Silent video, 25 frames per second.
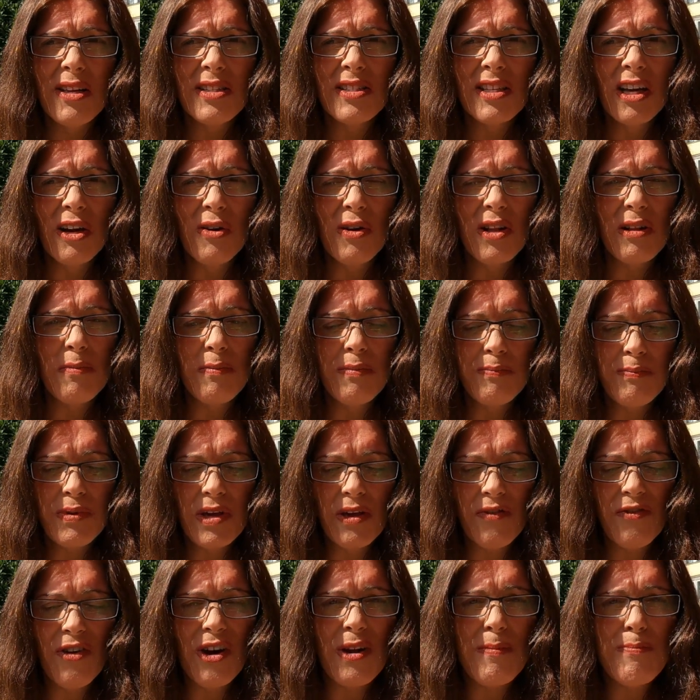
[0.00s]
so it'll
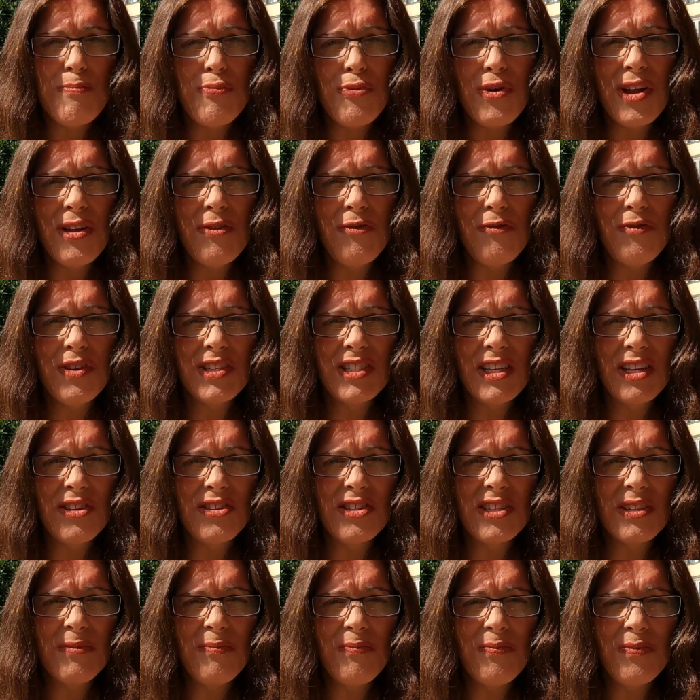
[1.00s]
be a very brief
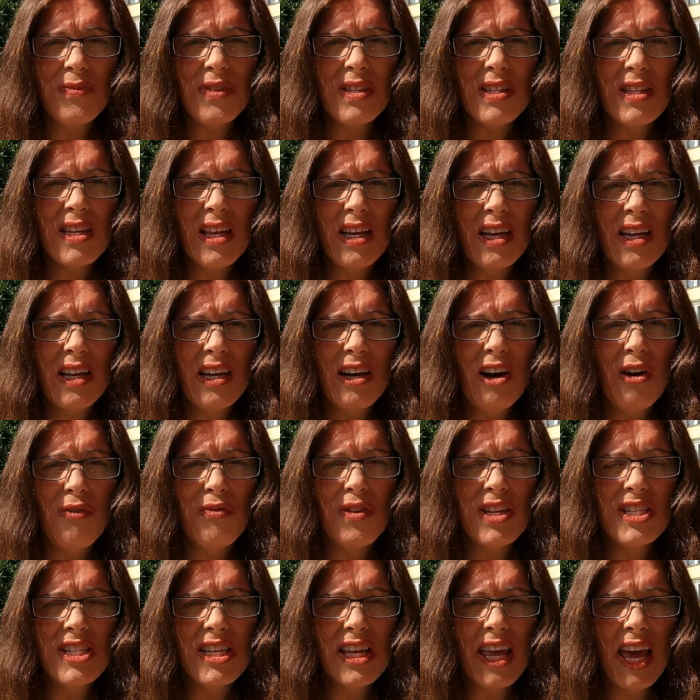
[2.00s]
visit
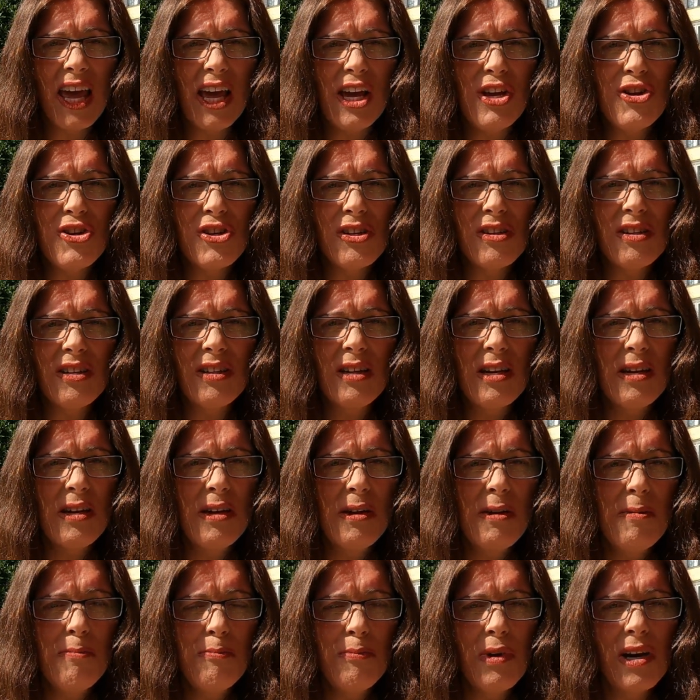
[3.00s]
on this occasion,
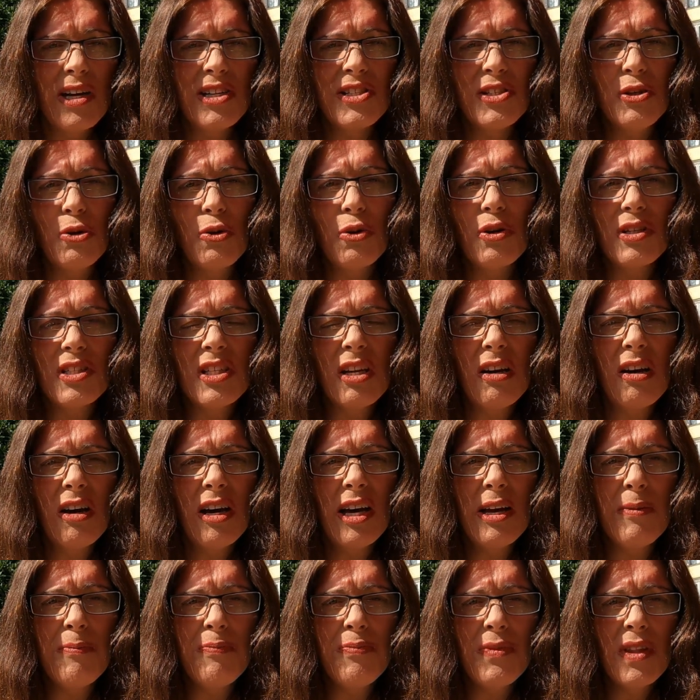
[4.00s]
but I've still got
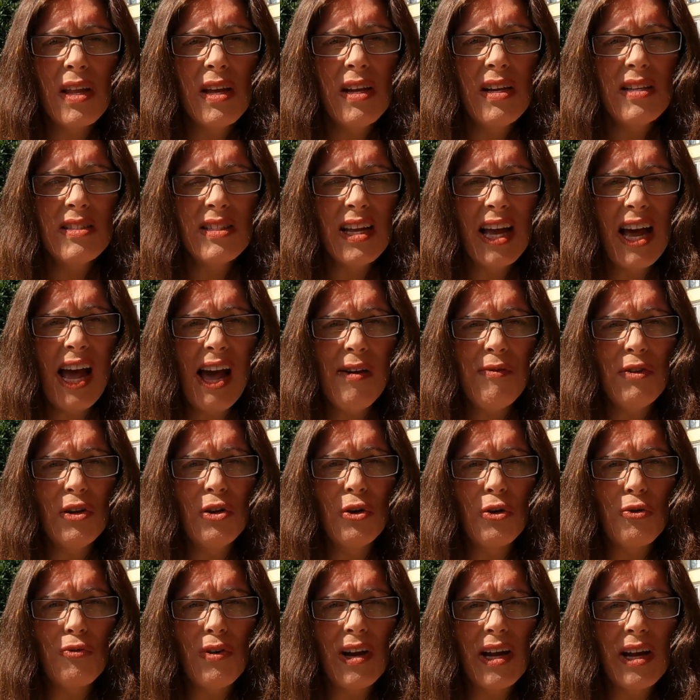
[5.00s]
time to have a
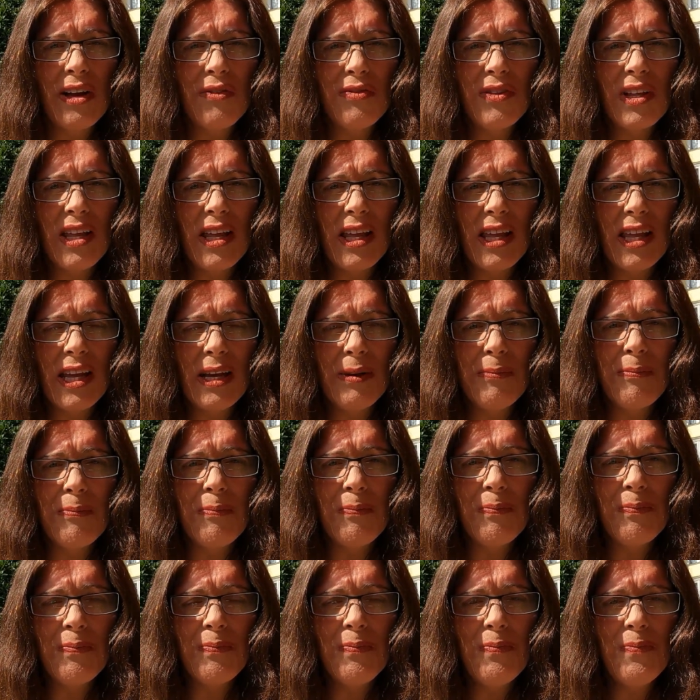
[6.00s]
look around the
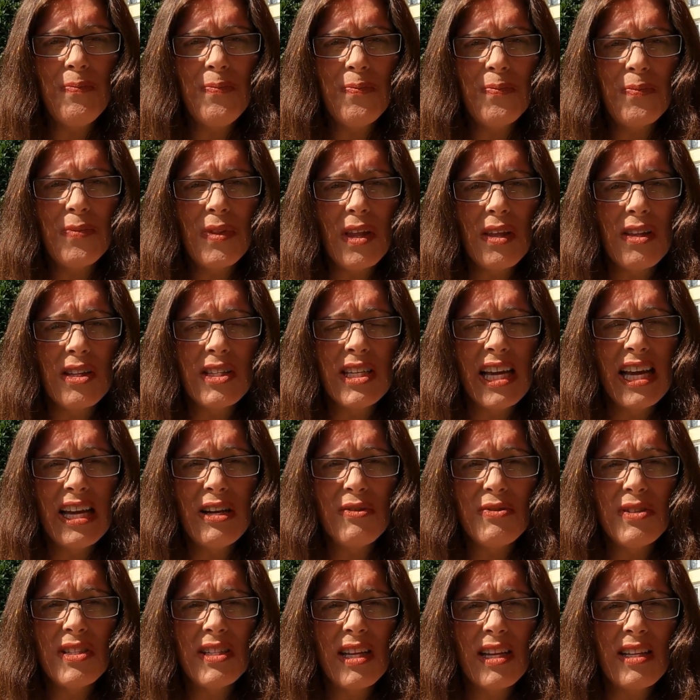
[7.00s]

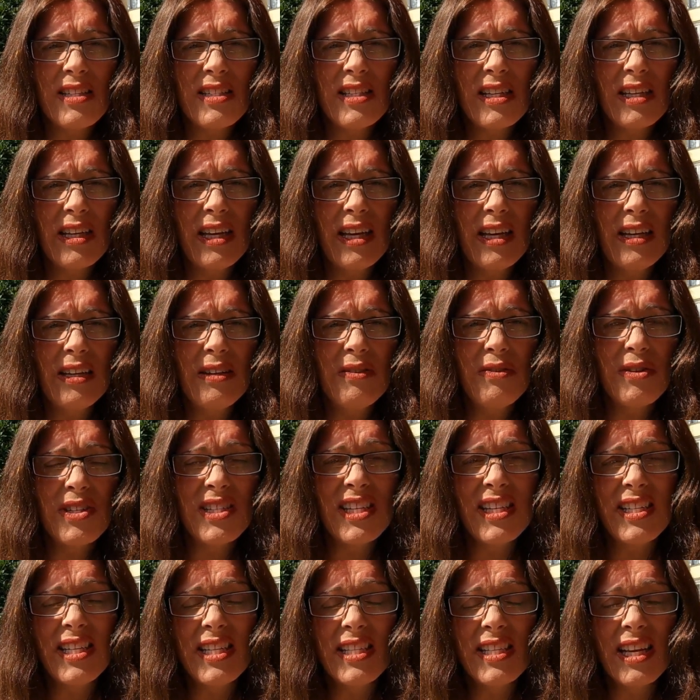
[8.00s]
town centre here, the
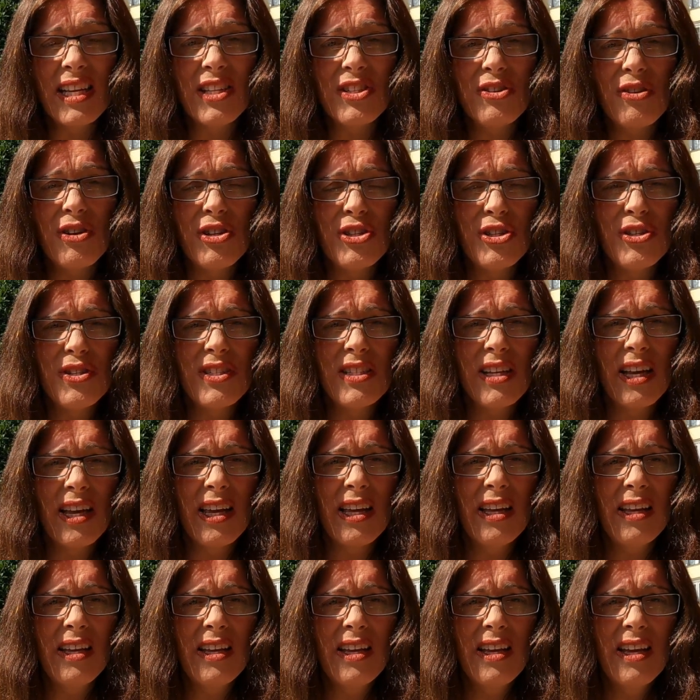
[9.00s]
city centre I should
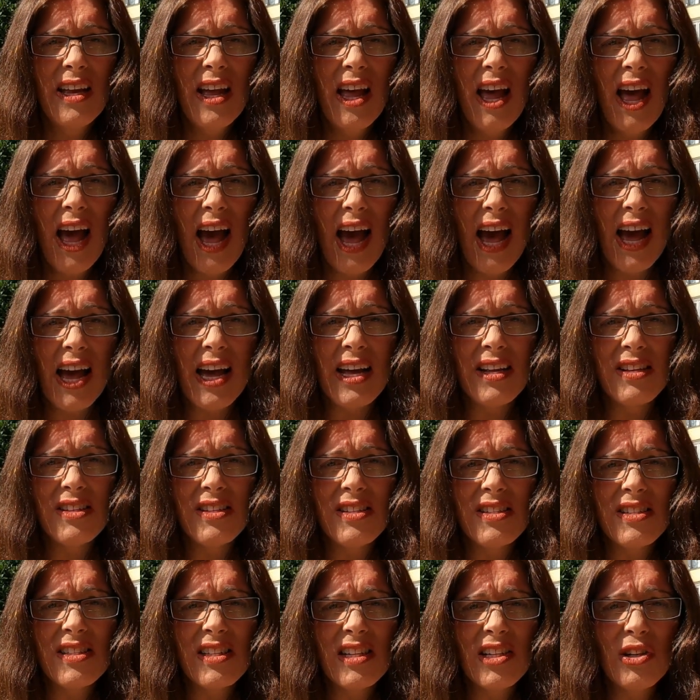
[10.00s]
say,
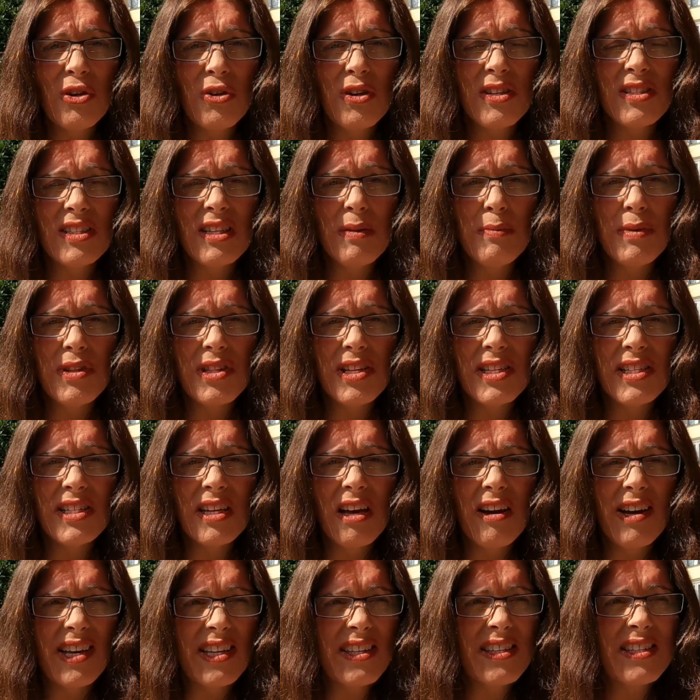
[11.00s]
and look at some of the
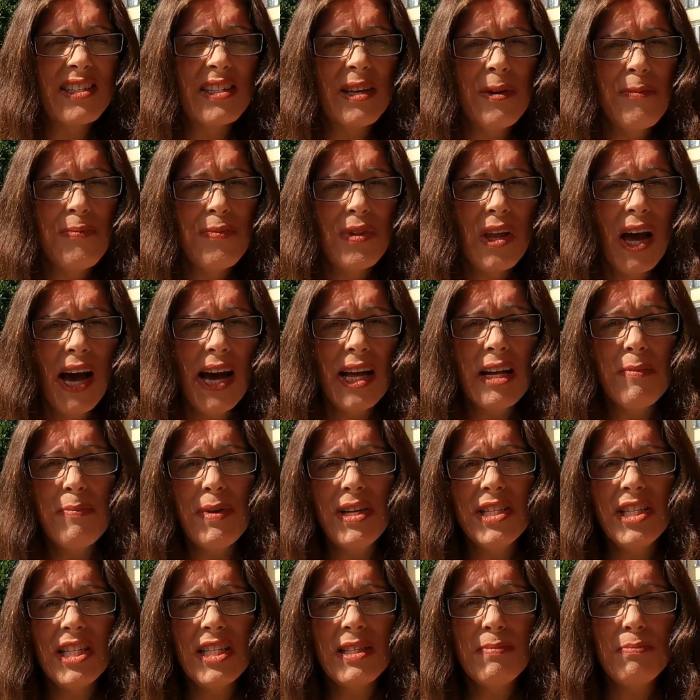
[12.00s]
sights. I had a
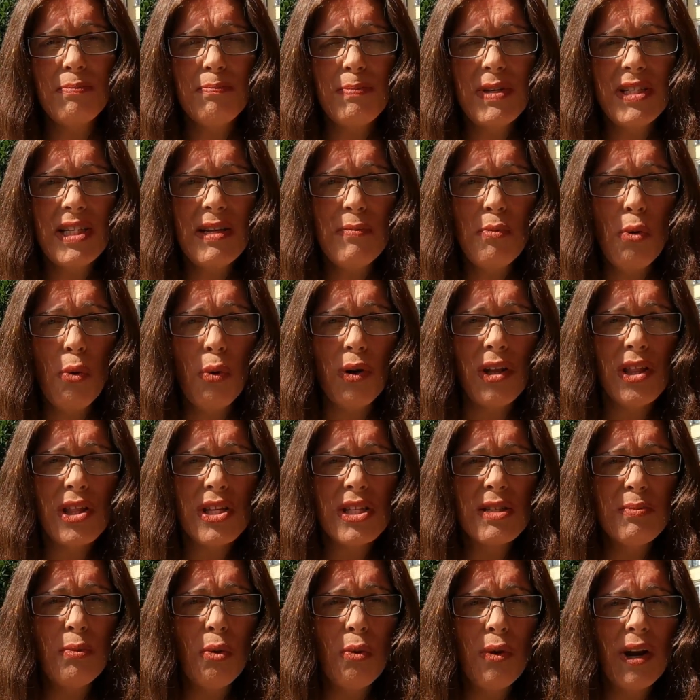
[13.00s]
busy morning
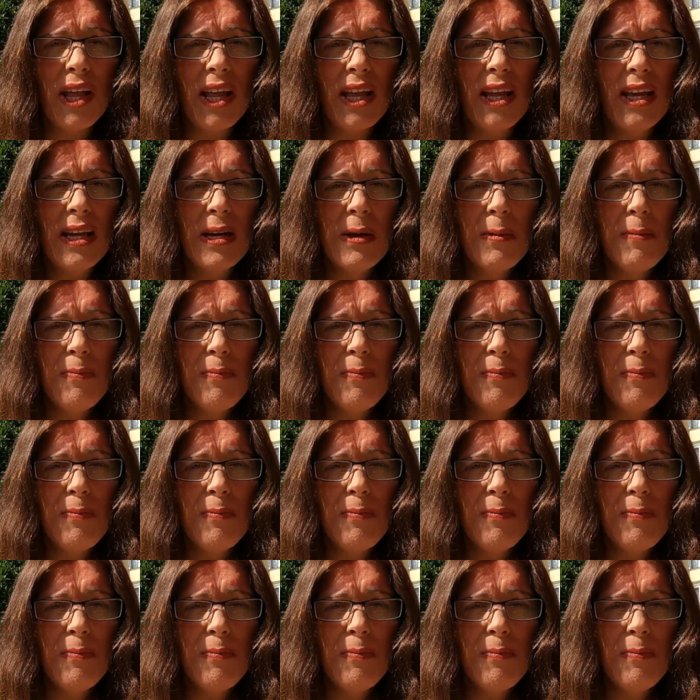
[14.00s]
this morning